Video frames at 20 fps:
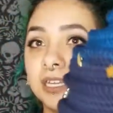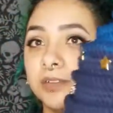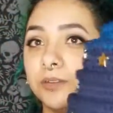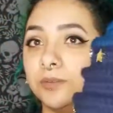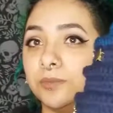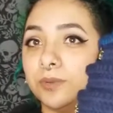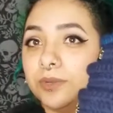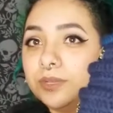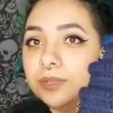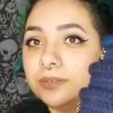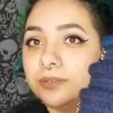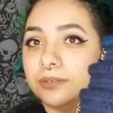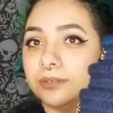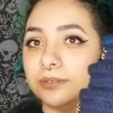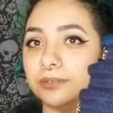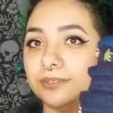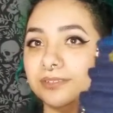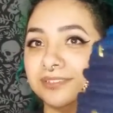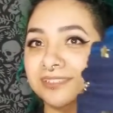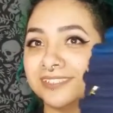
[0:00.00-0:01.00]

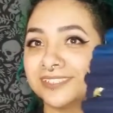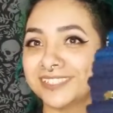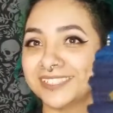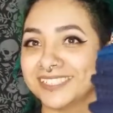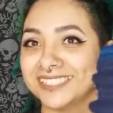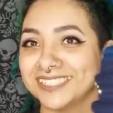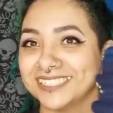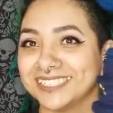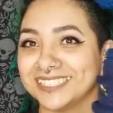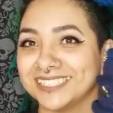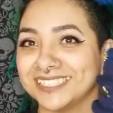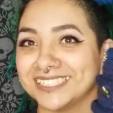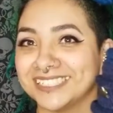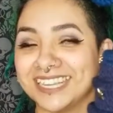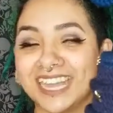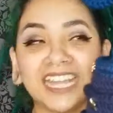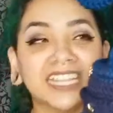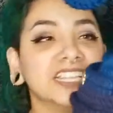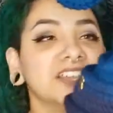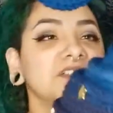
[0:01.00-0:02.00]
Woo!
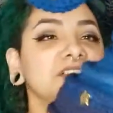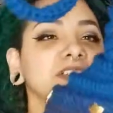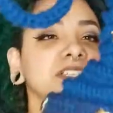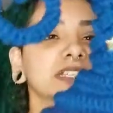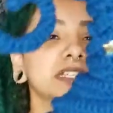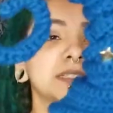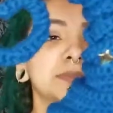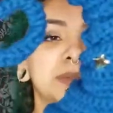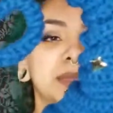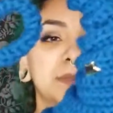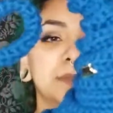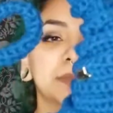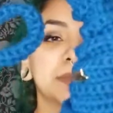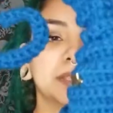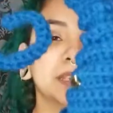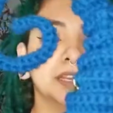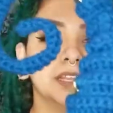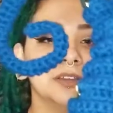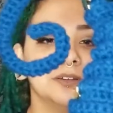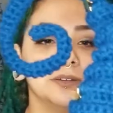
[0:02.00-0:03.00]
I love her. This might,
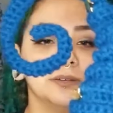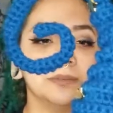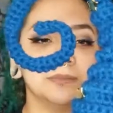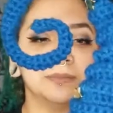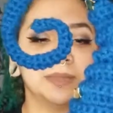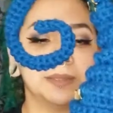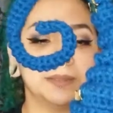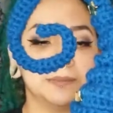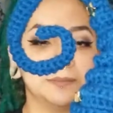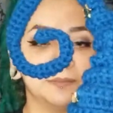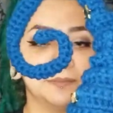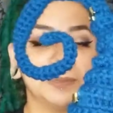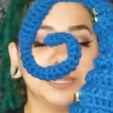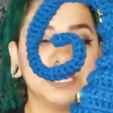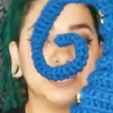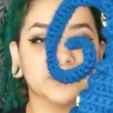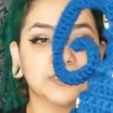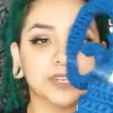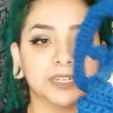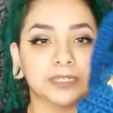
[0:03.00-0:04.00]
my
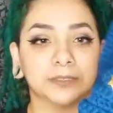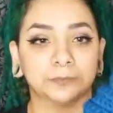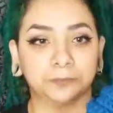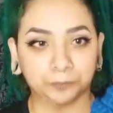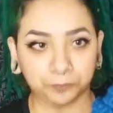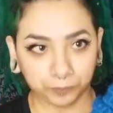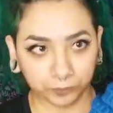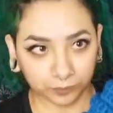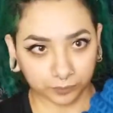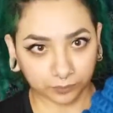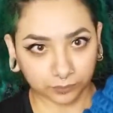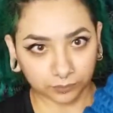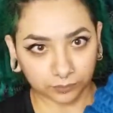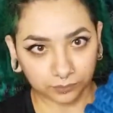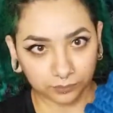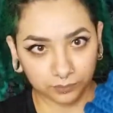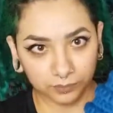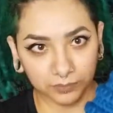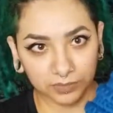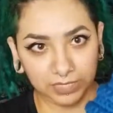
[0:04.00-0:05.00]
best friend,
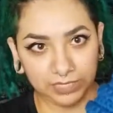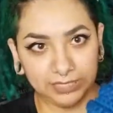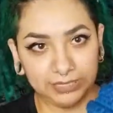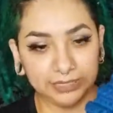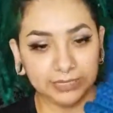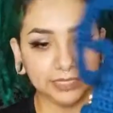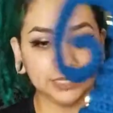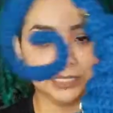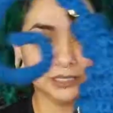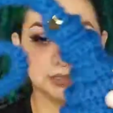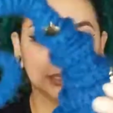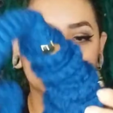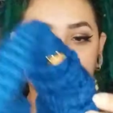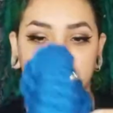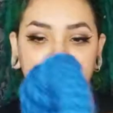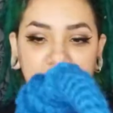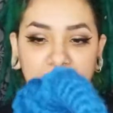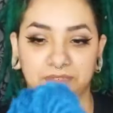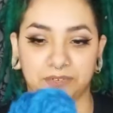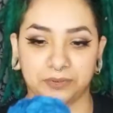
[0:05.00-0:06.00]
he said this was his
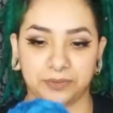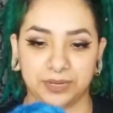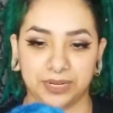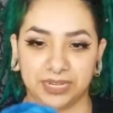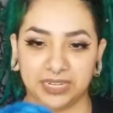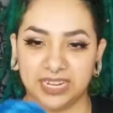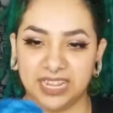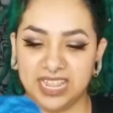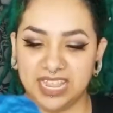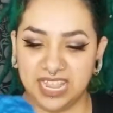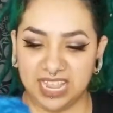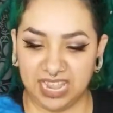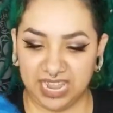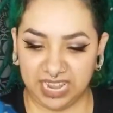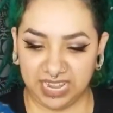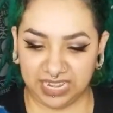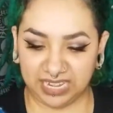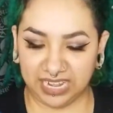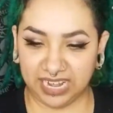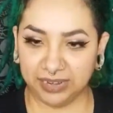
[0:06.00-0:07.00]
favorite one.
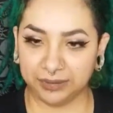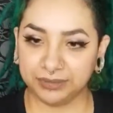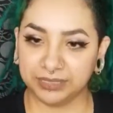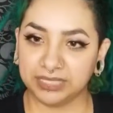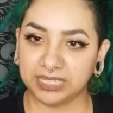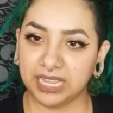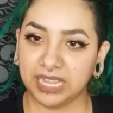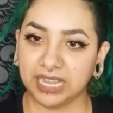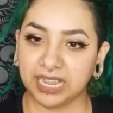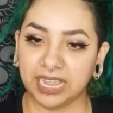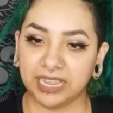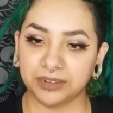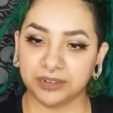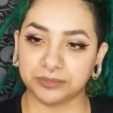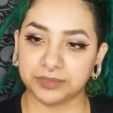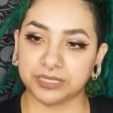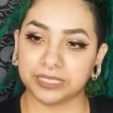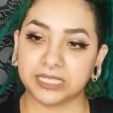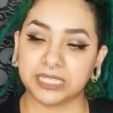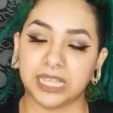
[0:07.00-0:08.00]
And I was like, I don't
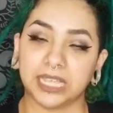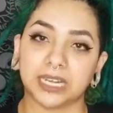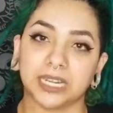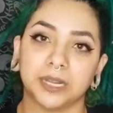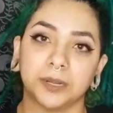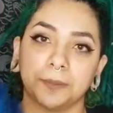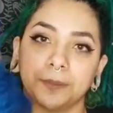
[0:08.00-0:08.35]
really get it.